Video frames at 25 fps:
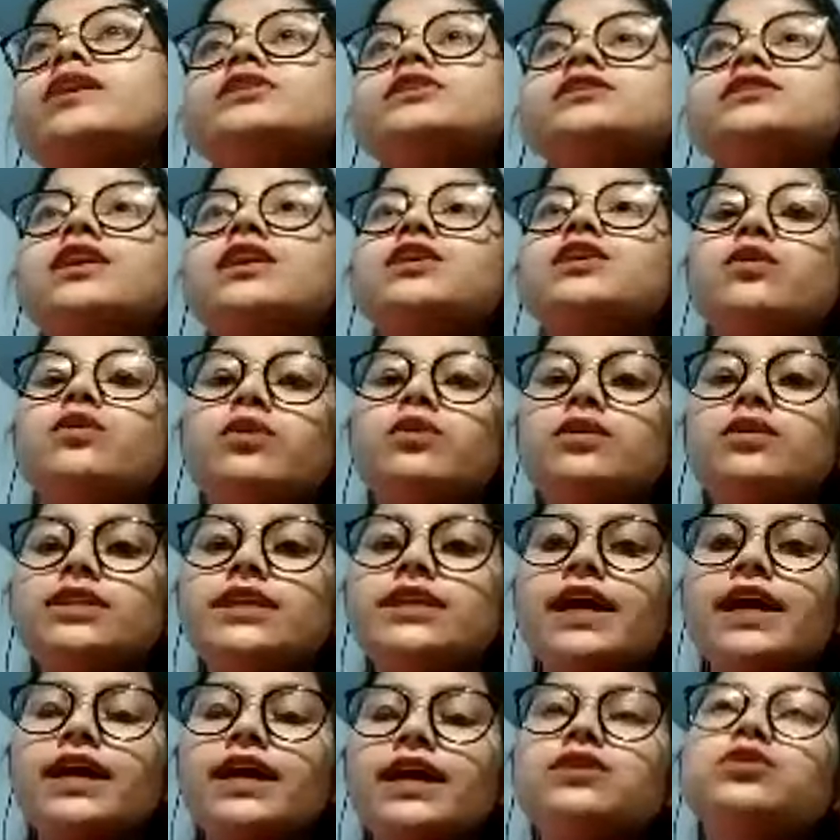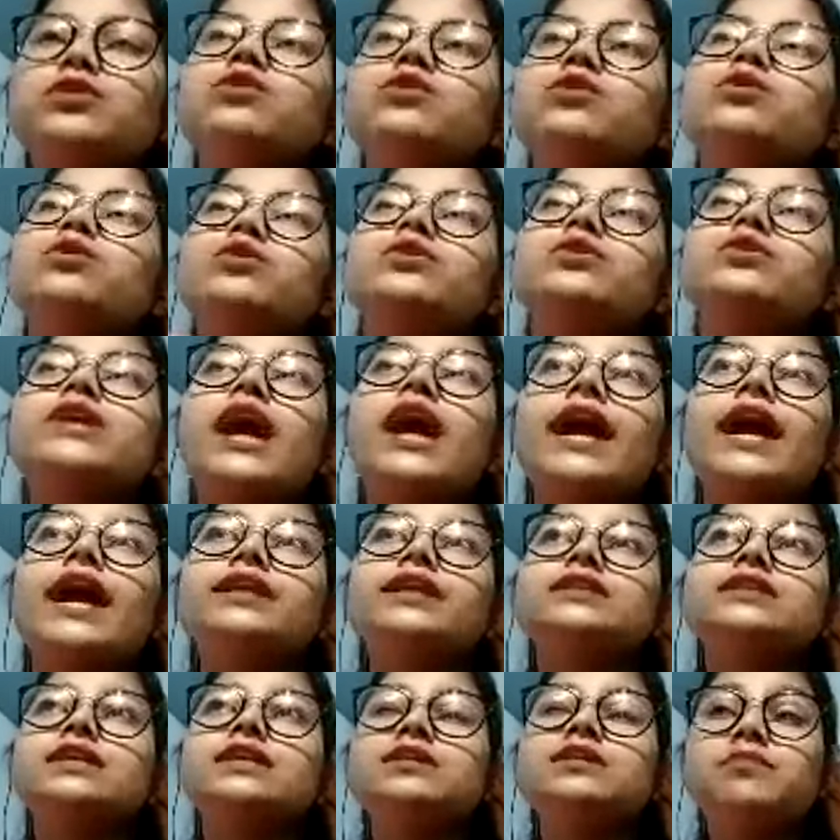sir told that who write
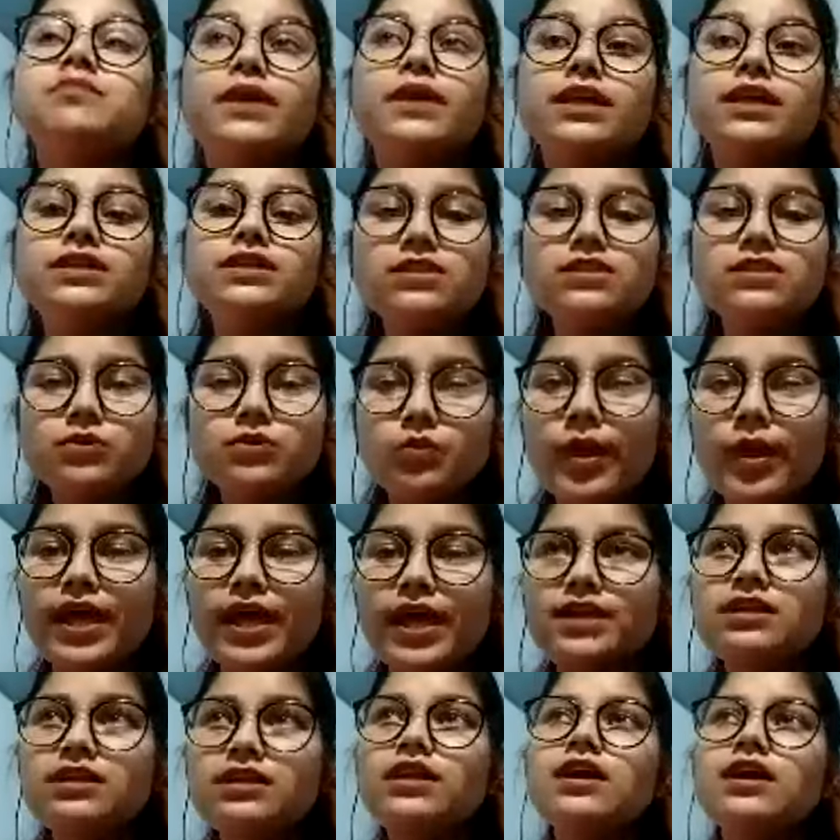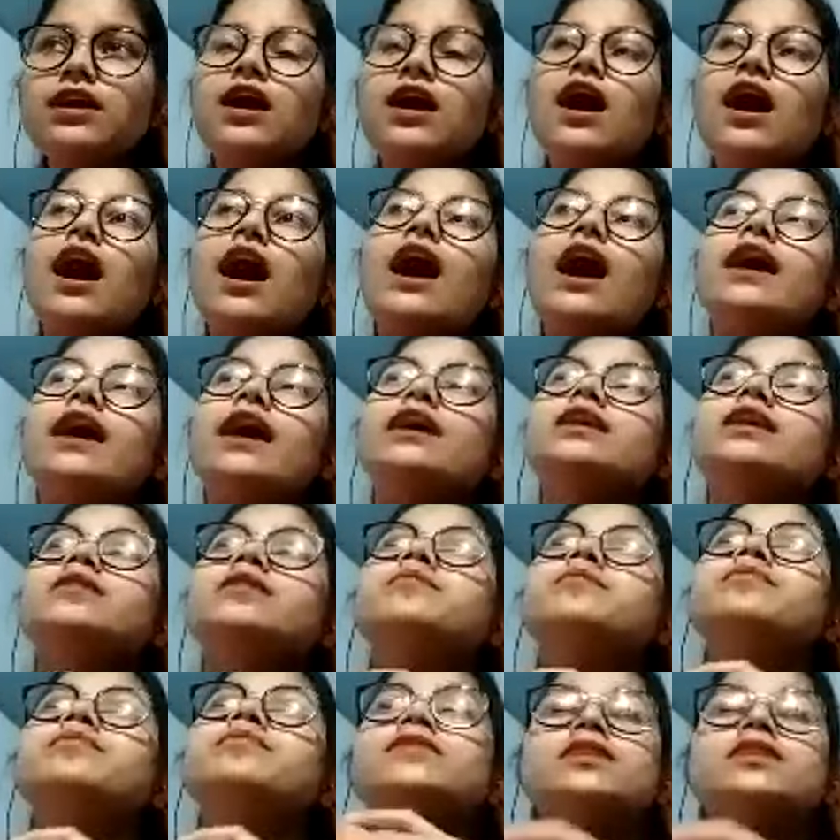email well, I
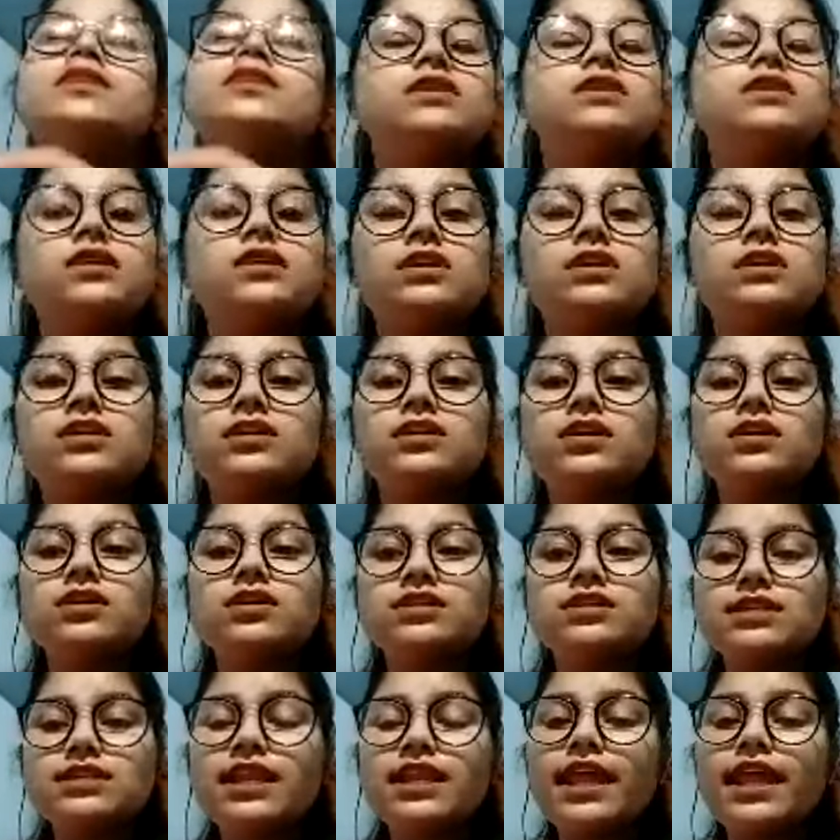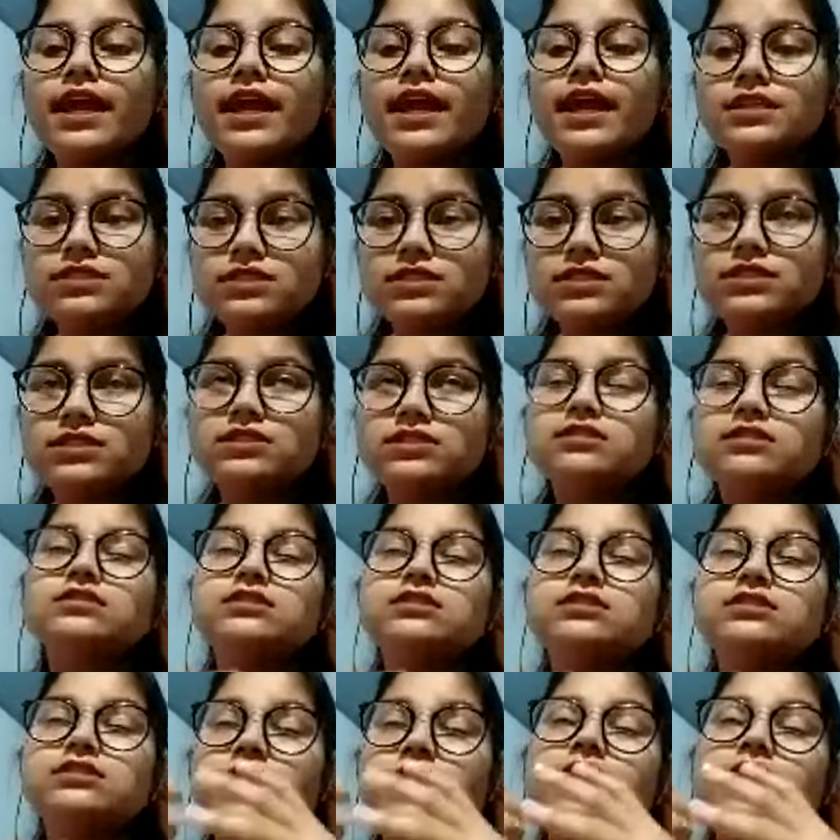
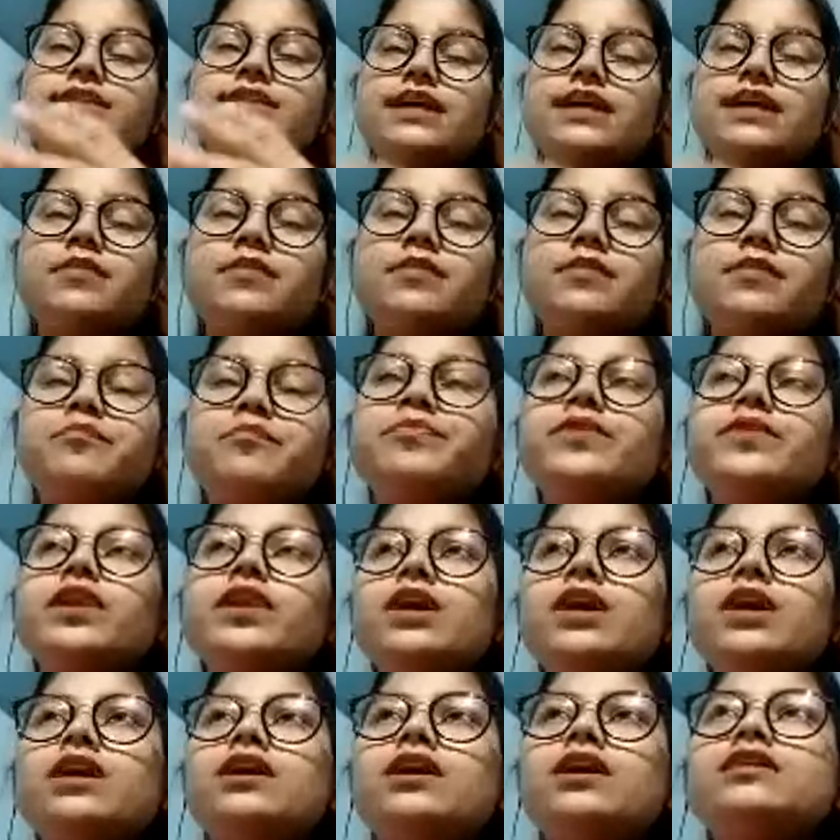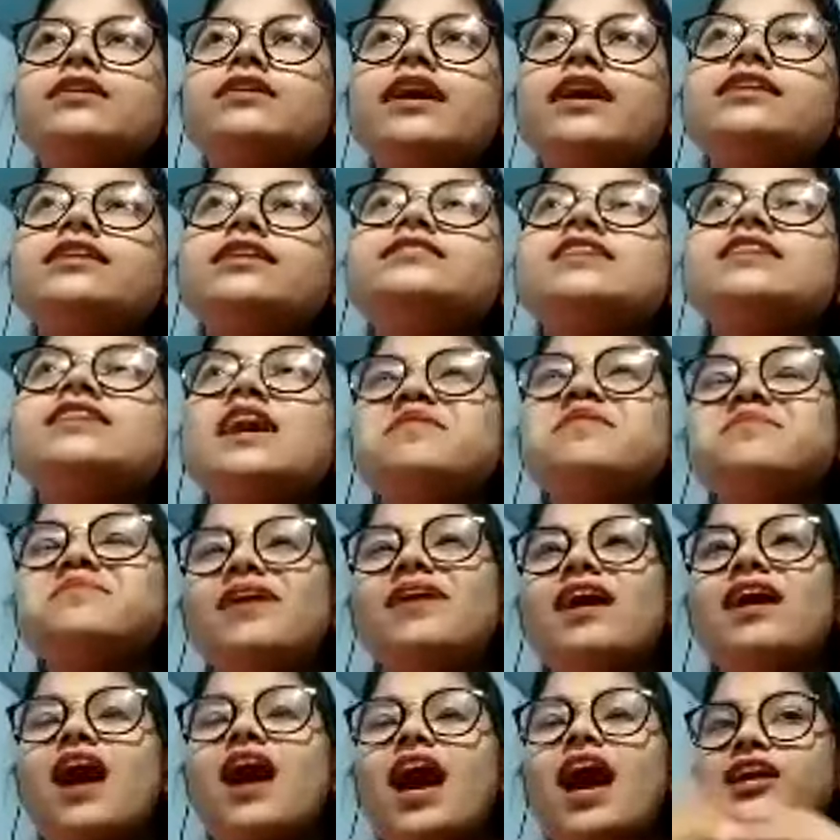select them. That time
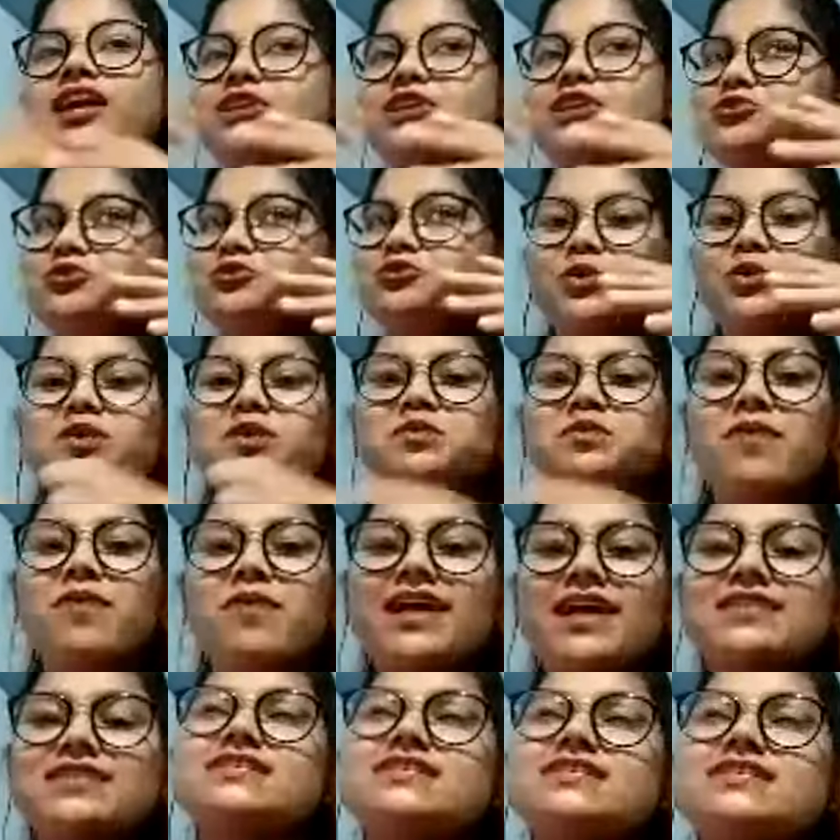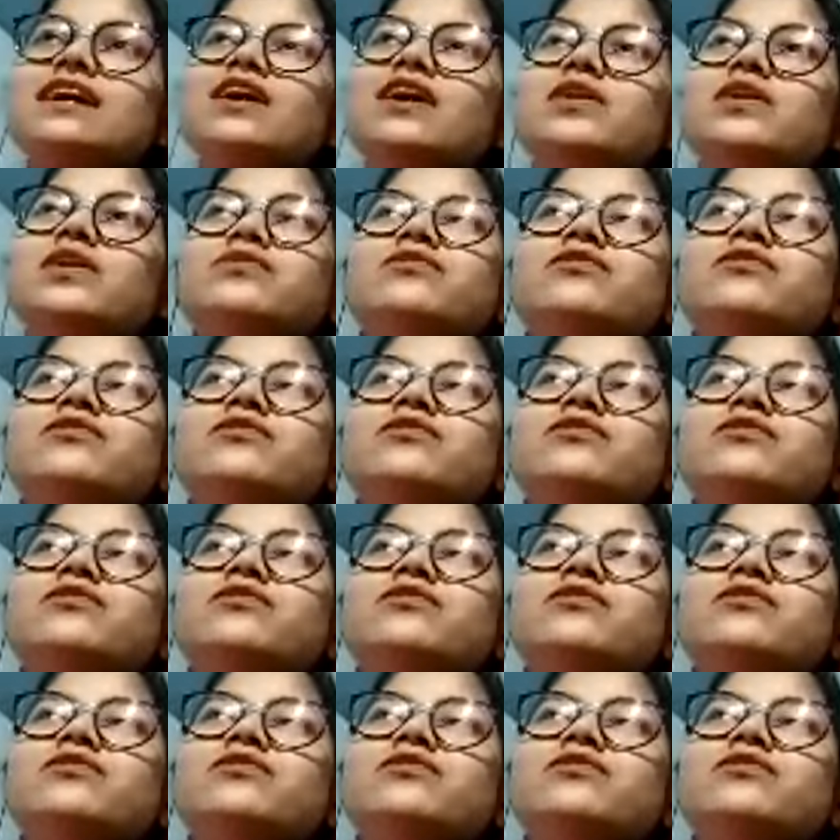I told myself,